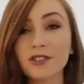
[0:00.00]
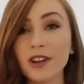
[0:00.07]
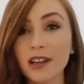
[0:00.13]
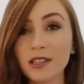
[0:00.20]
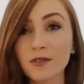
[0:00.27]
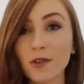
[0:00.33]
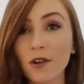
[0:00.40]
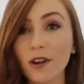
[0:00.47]

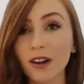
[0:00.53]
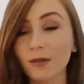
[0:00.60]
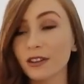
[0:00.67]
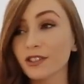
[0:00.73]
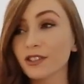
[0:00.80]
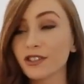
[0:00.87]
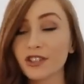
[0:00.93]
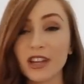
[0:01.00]
transform
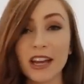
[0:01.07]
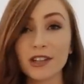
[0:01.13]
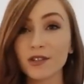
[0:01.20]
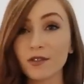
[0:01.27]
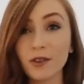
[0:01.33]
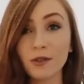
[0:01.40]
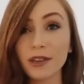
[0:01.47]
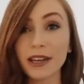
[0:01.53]
or just change
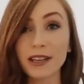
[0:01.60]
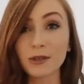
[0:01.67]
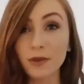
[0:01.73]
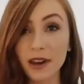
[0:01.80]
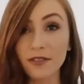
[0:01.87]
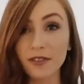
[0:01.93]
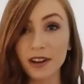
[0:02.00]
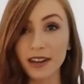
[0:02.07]
a few things,
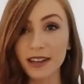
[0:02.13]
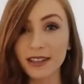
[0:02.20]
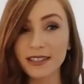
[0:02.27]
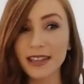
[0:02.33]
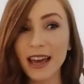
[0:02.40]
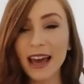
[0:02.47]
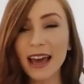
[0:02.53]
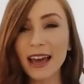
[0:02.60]
whatever it is,